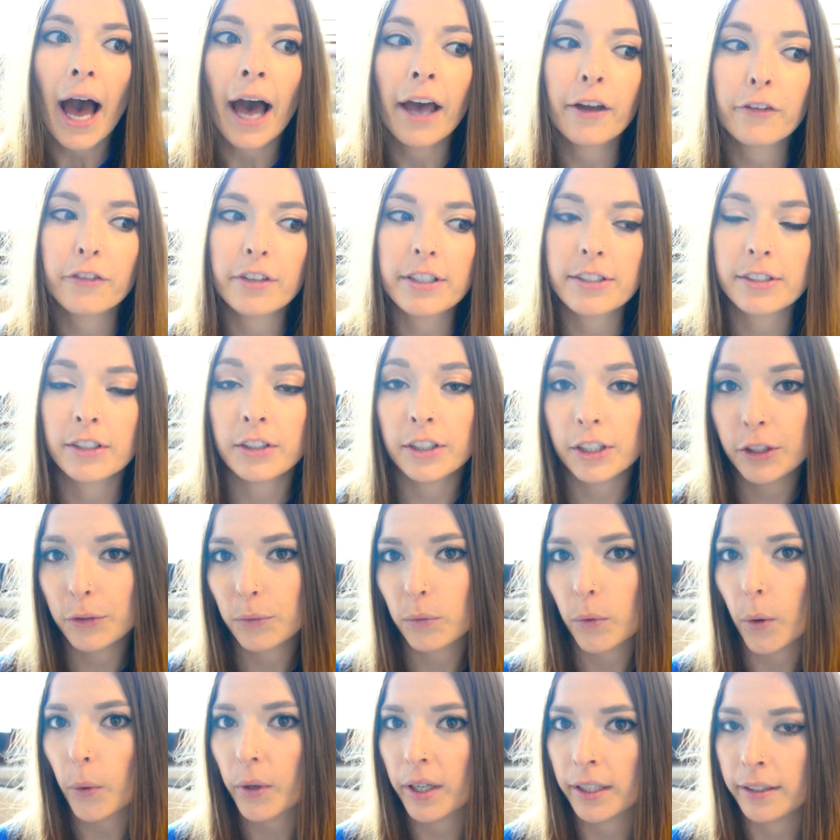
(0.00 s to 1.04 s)
I recently
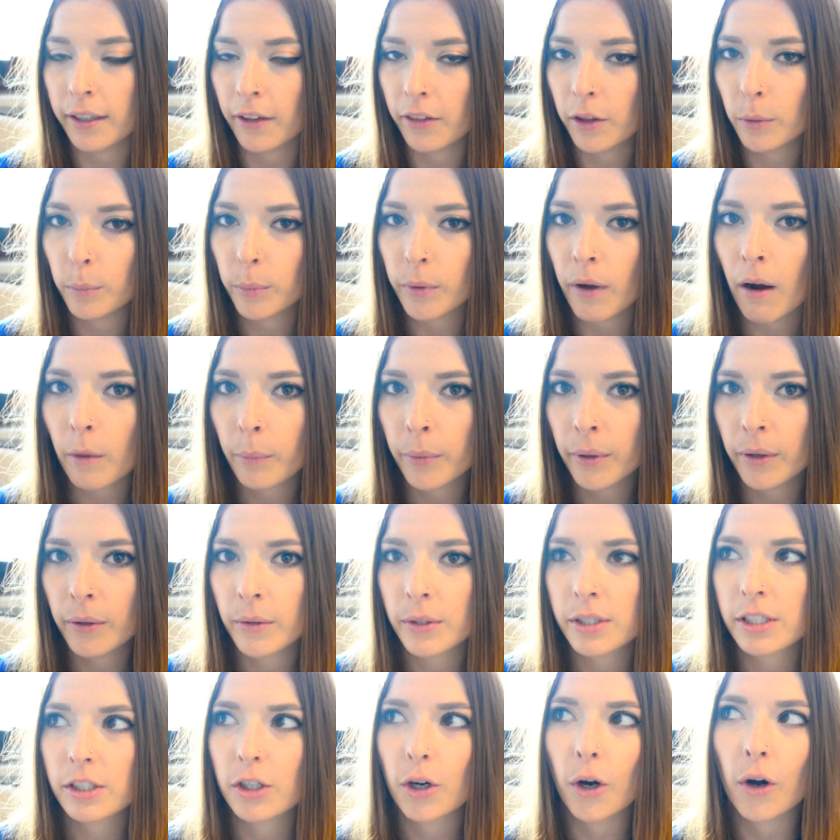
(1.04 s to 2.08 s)
wrote another blog
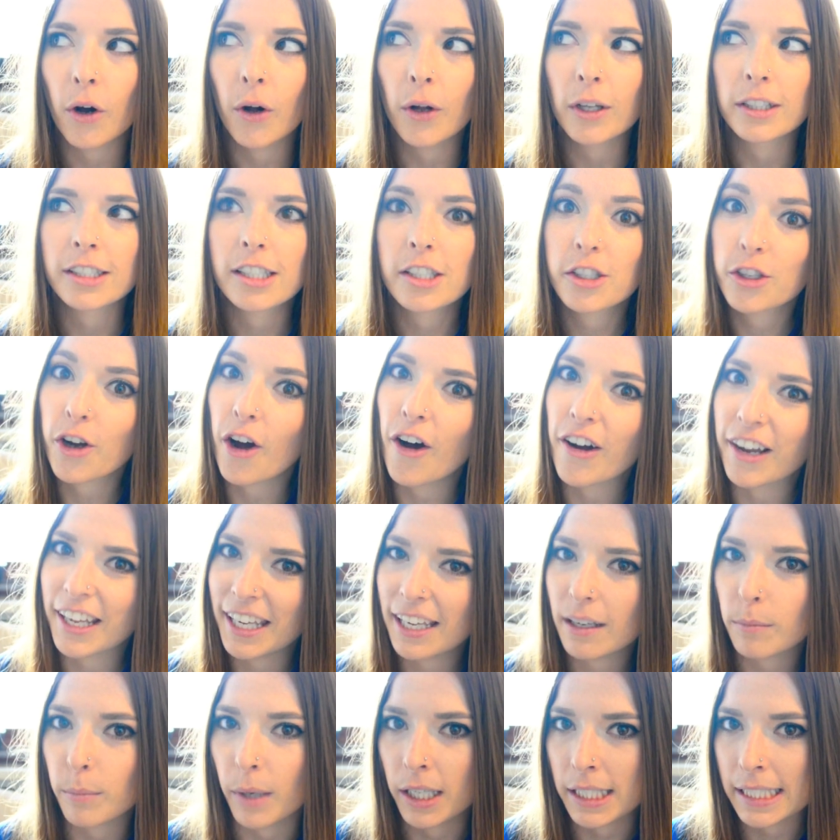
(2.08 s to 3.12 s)
post called
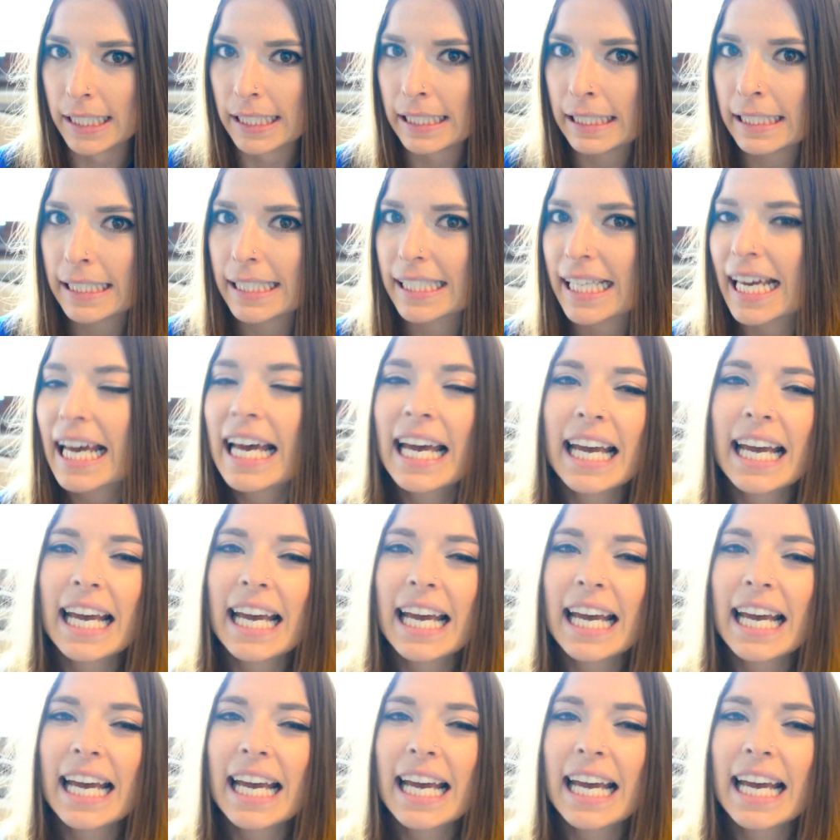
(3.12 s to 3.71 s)
Talking Muscles.